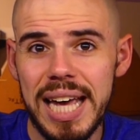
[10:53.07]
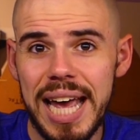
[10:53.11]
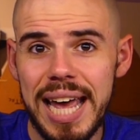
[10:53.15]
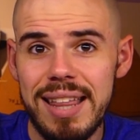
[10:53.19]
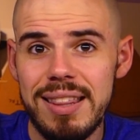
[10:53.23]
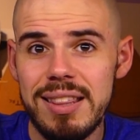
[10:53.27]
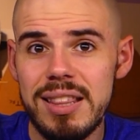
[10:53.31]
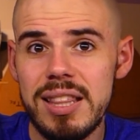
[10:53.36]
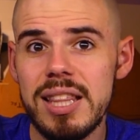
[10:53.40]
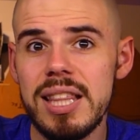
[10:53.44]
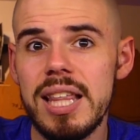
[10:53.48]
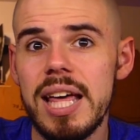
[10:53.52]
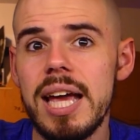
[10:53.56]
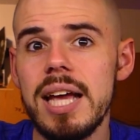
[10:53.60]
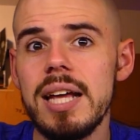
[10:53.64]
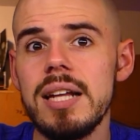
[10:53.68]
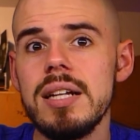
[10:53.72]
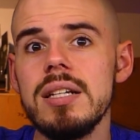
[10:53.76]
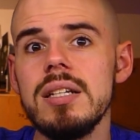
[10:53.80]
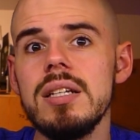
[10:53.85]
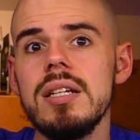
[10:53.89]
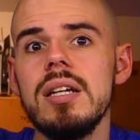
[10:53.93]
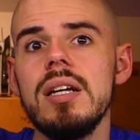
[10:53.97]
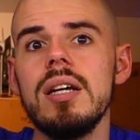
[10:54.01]
and
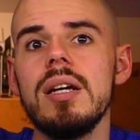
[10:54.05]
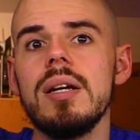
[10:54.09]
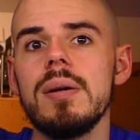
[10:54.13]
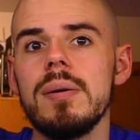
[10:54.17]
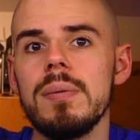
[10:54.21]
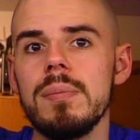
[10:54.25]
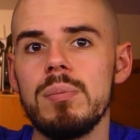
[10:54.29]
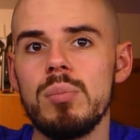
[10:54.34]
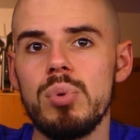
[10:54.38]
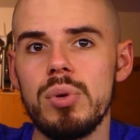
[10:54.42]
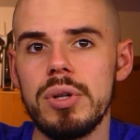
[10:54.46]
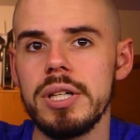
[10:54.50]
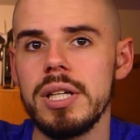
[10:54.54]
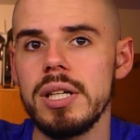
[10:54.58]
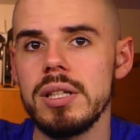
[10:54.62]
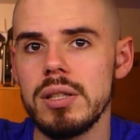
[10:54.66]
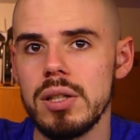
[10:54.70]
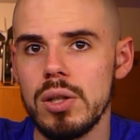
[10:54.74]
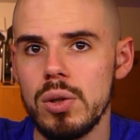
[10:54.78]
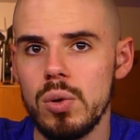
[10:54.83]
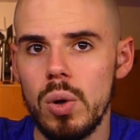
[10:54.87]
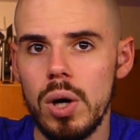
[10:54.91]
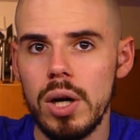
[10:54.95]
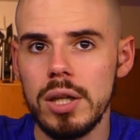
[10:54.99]
then
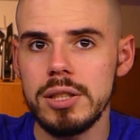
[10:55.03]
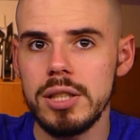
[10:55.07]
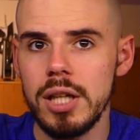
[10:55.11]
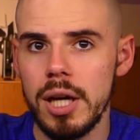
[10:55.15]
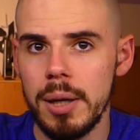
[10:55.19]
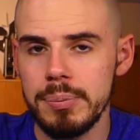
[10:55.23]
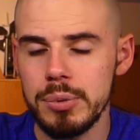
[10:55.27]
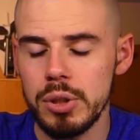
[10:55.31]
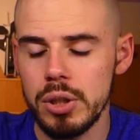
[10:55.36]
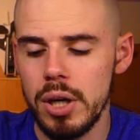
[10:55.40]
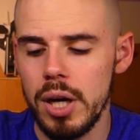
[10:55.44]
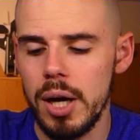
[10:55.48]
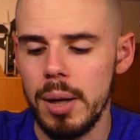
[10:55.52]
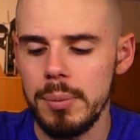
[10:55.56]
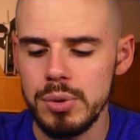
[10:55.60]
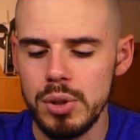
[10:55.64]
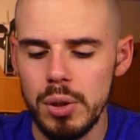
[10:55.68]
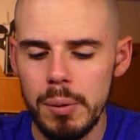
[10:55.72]
bringing the quadcopter up.